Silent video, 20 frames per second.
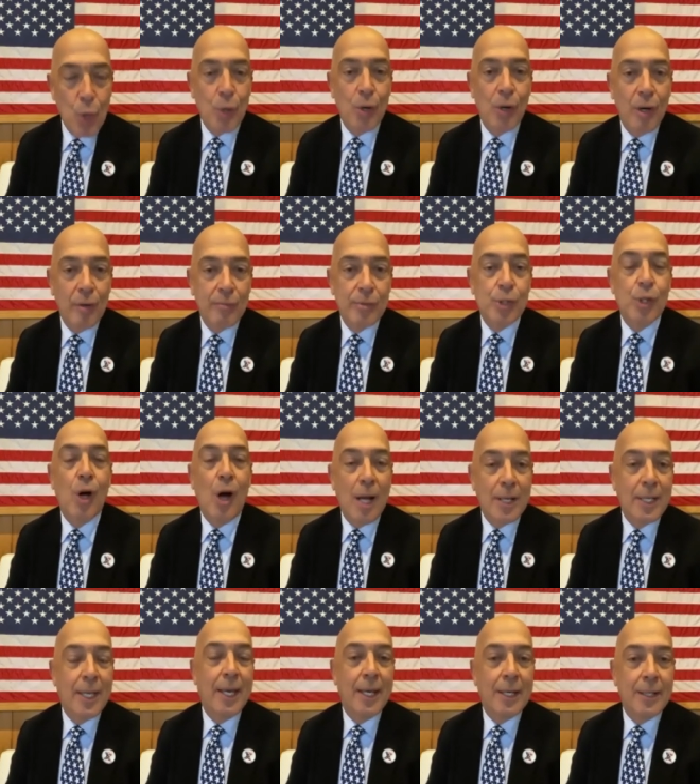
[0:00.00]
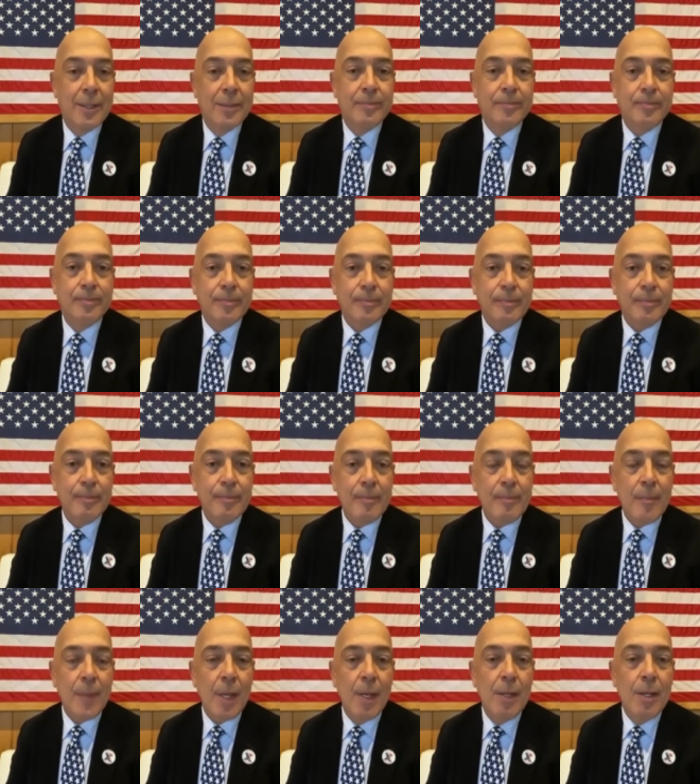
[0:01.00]
of Sean Gannon.
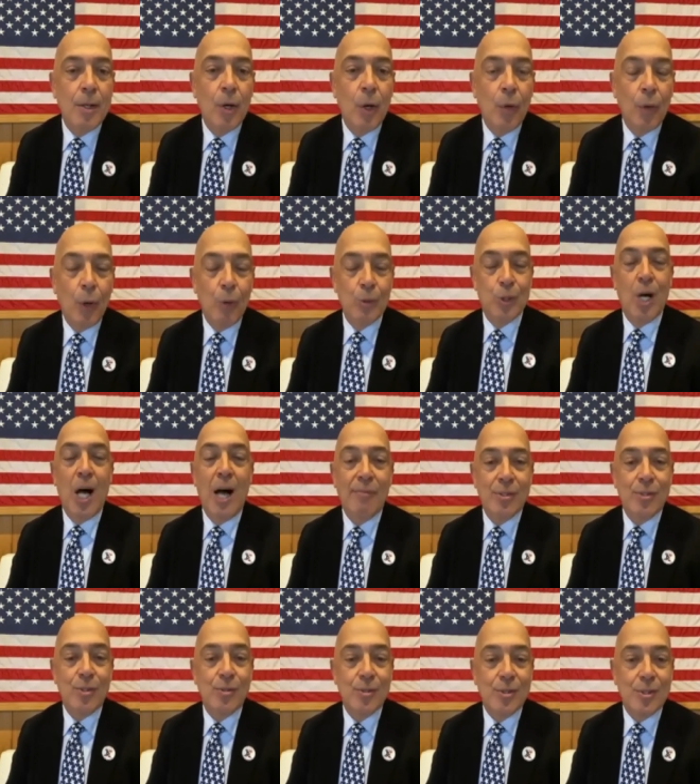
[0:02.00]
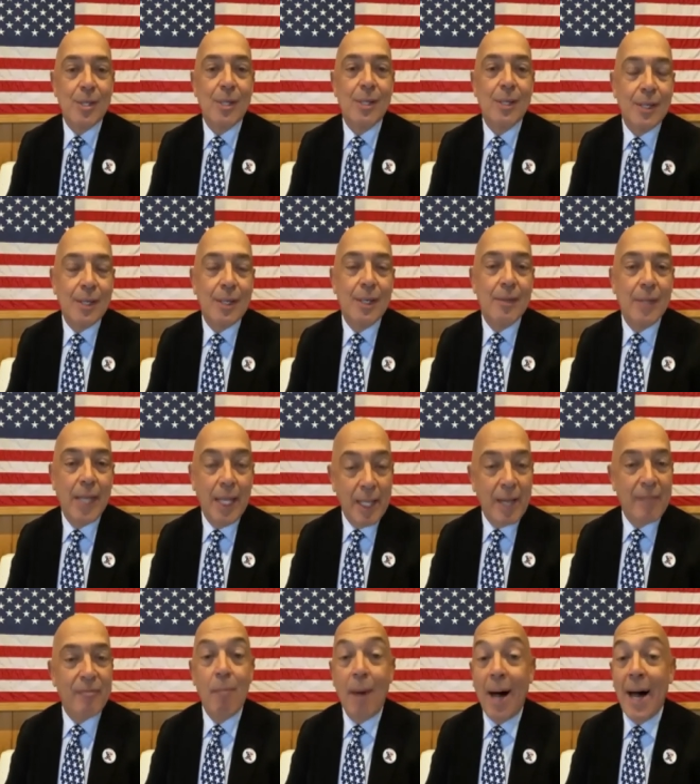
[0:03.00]
You know, those officers, they
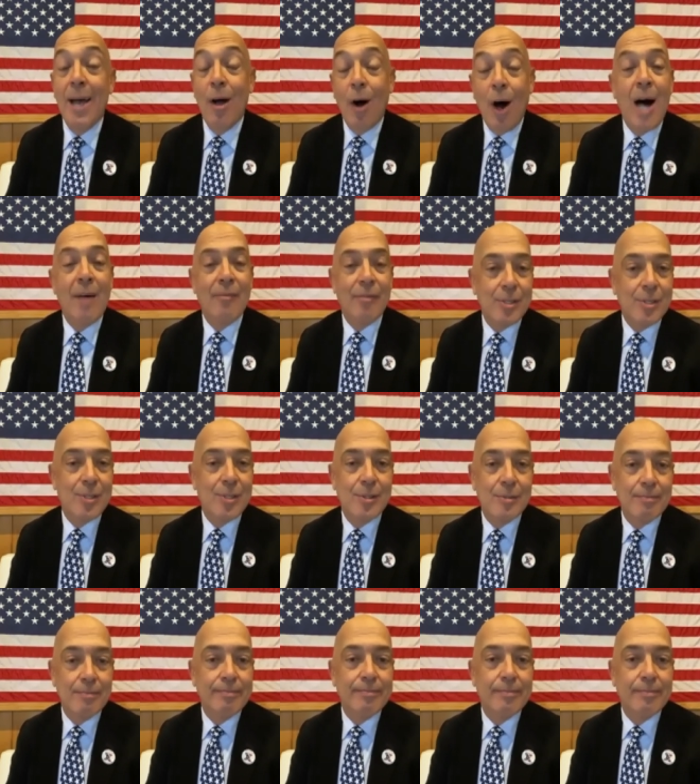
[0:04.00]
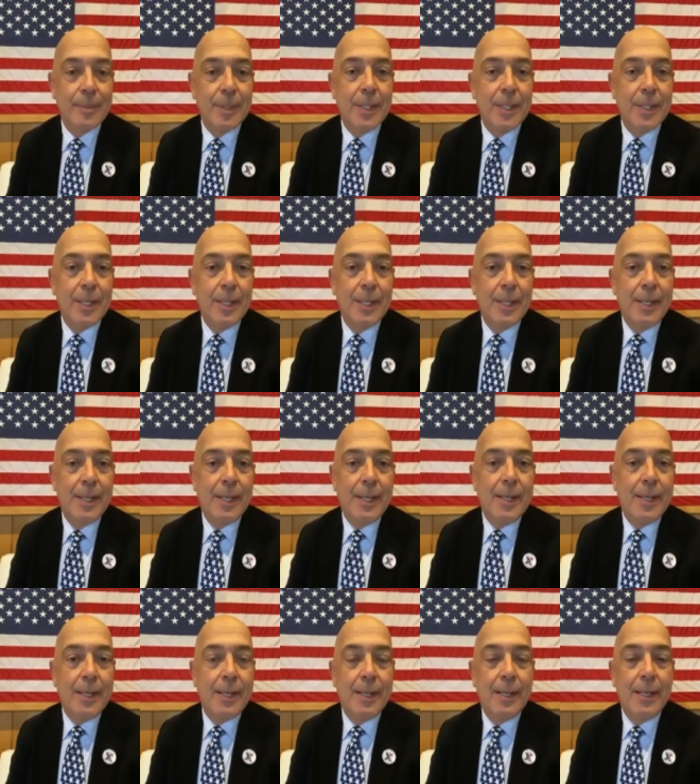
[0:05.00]
left my office.
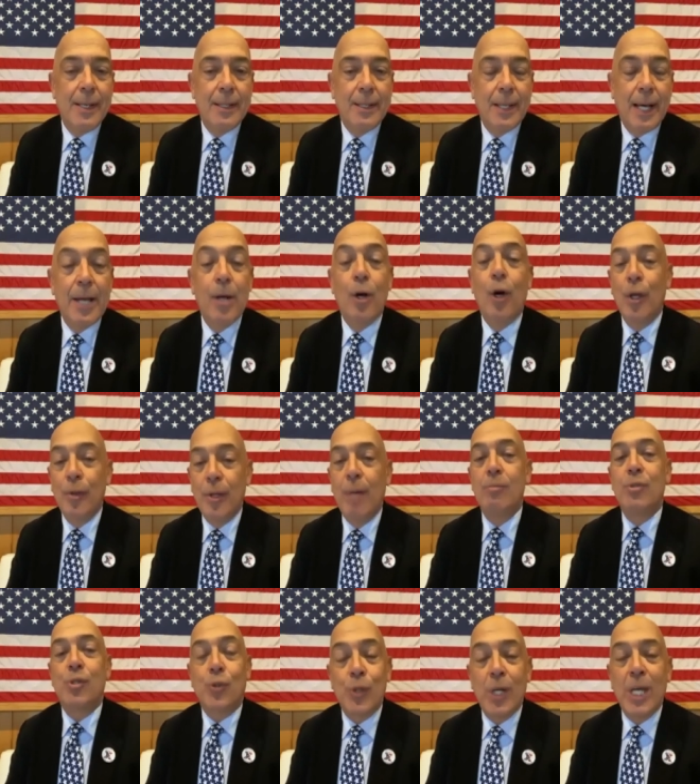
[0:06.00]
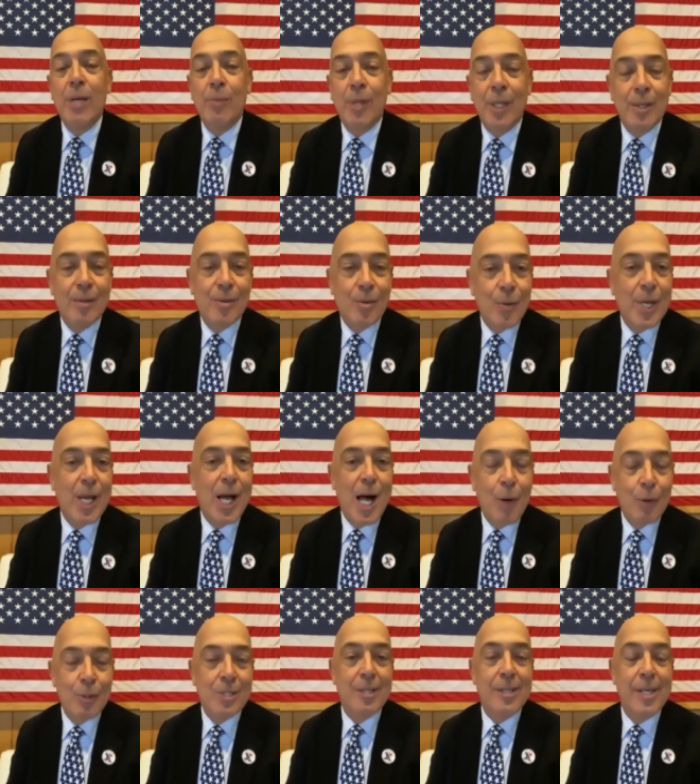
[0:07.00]
And I heard them screaming three
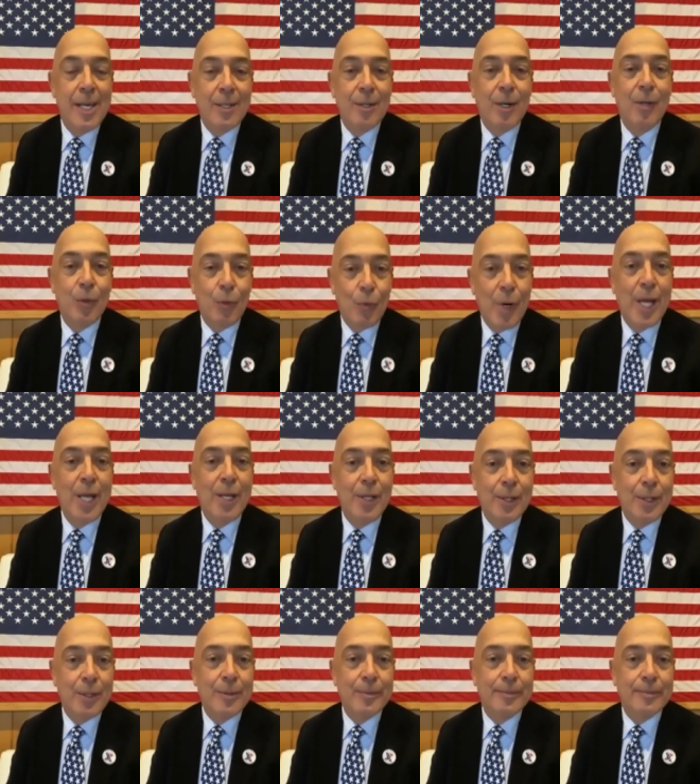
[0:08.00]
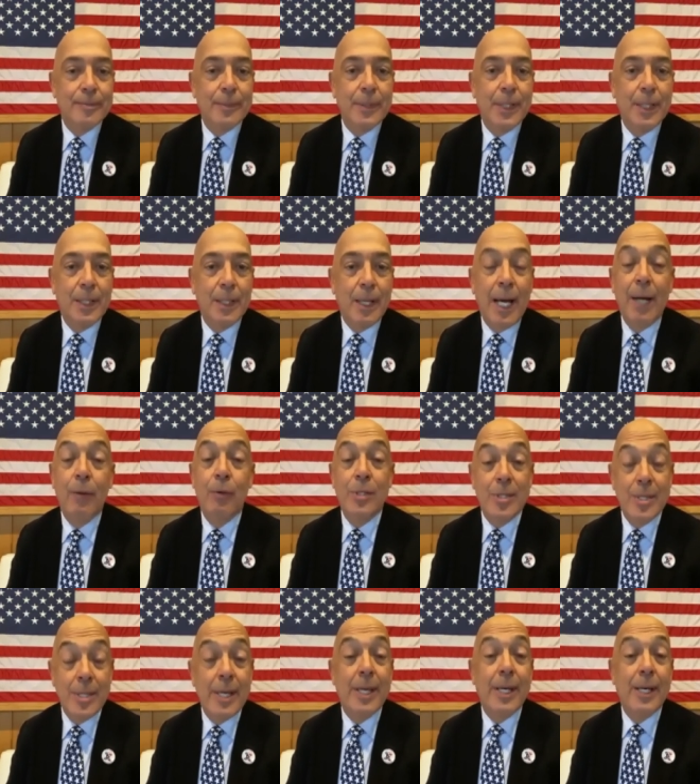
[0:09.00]
hours later on the radio. And I was
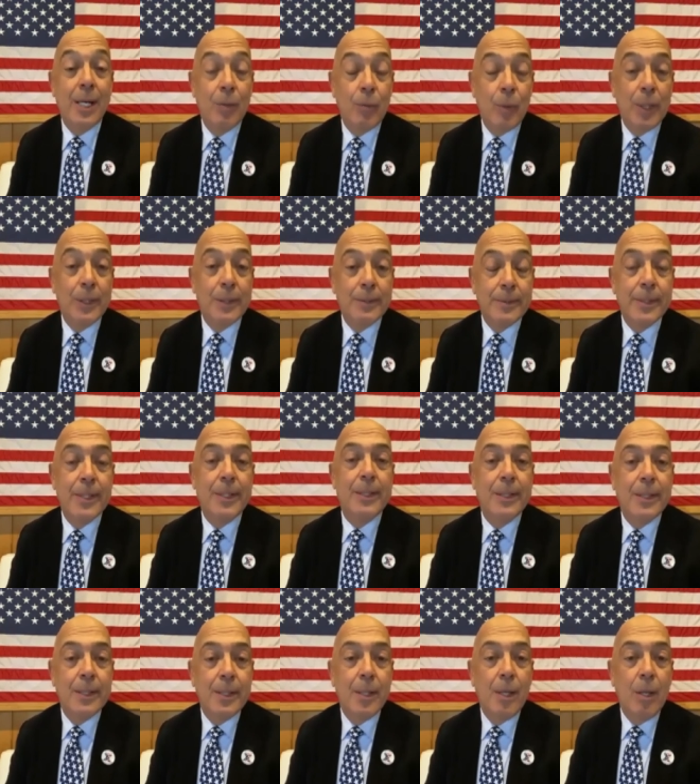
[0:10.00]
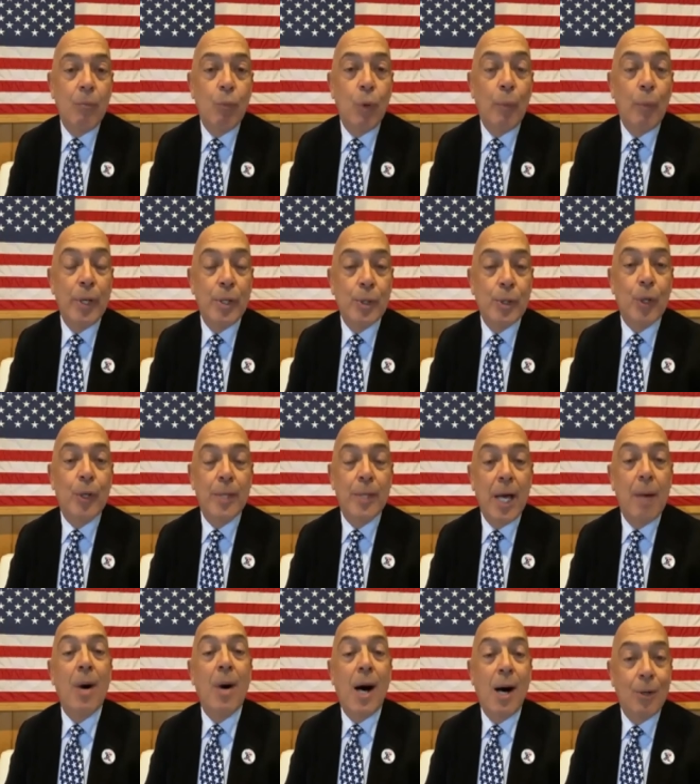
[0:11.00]
there when when we took
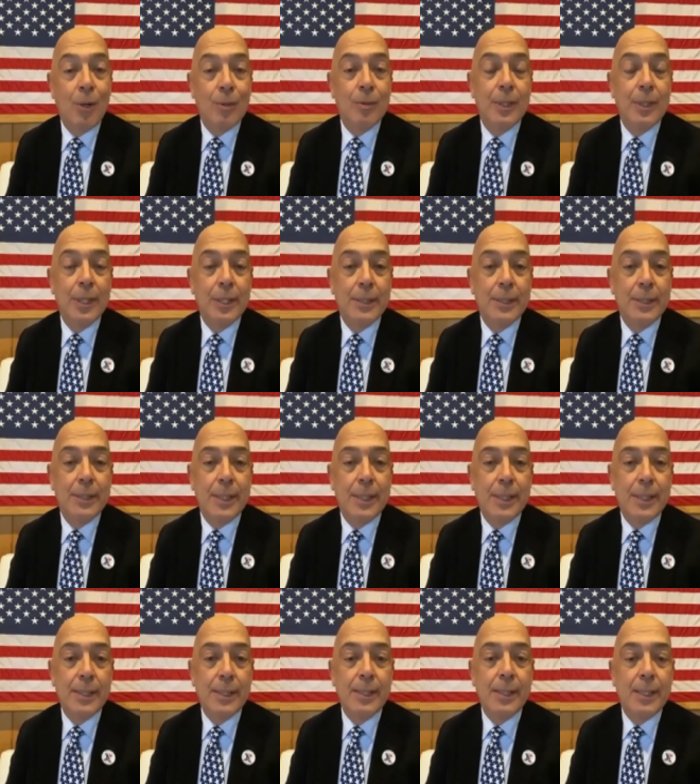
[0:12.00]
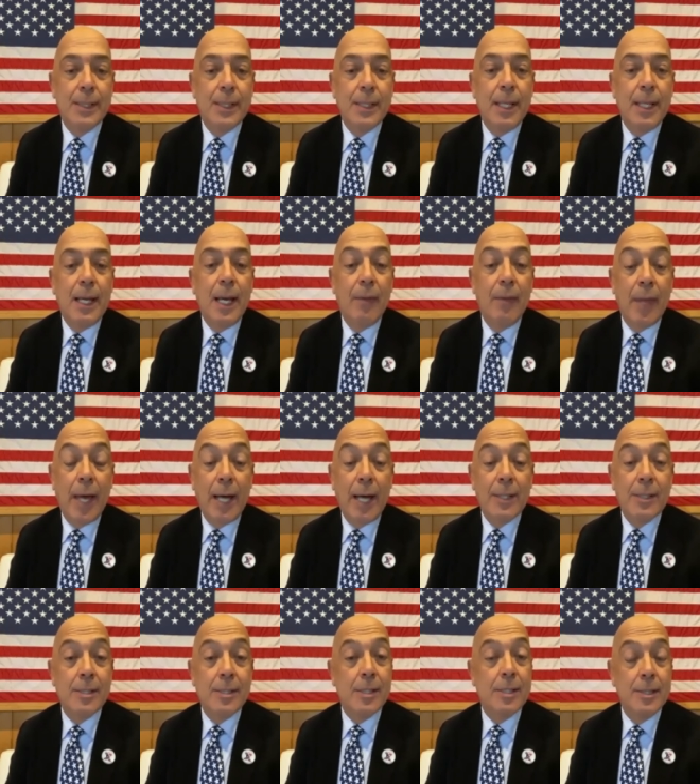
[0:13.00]
them out, and uh, and that
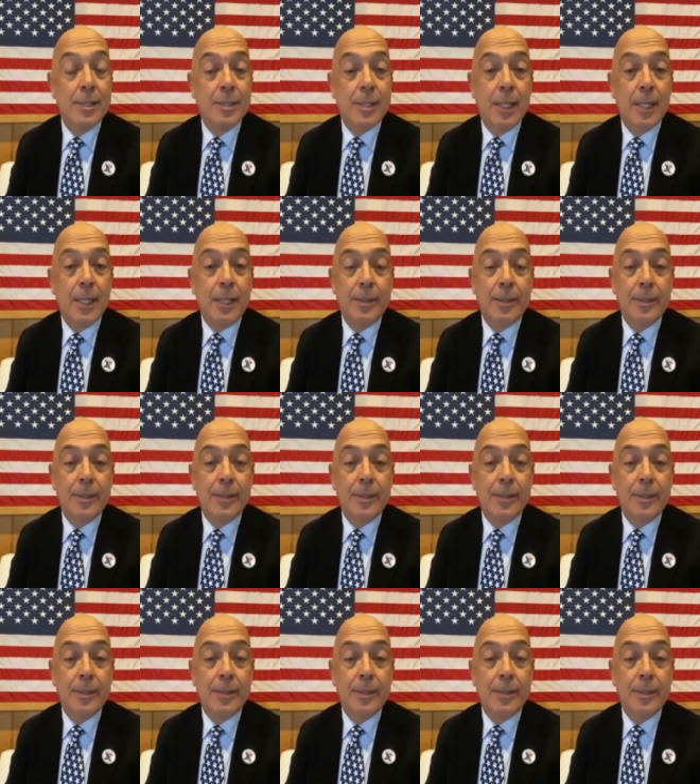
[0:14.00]
is a